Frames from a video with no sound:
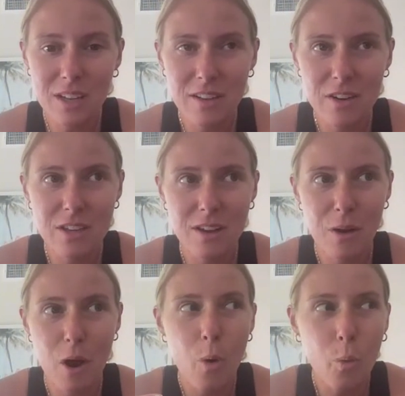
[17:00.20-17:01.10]

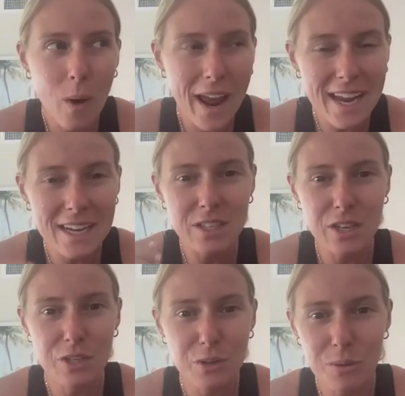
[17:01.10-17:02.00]
a way
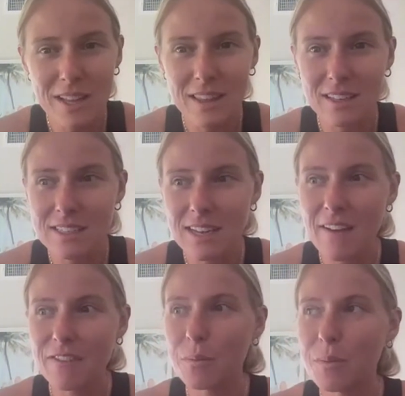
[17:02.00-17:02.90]
to do it that doesn't
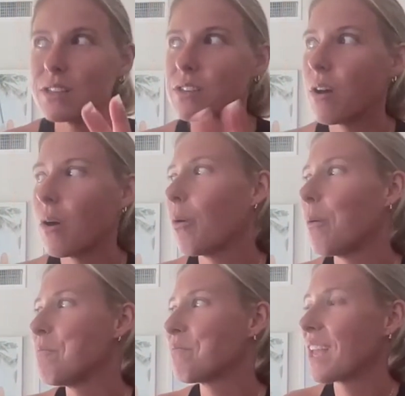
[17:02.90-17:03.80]
have to be
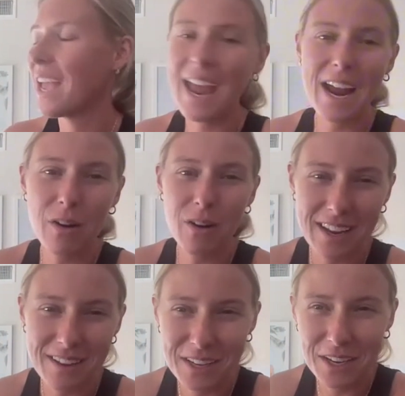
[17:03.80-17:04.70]
so airy.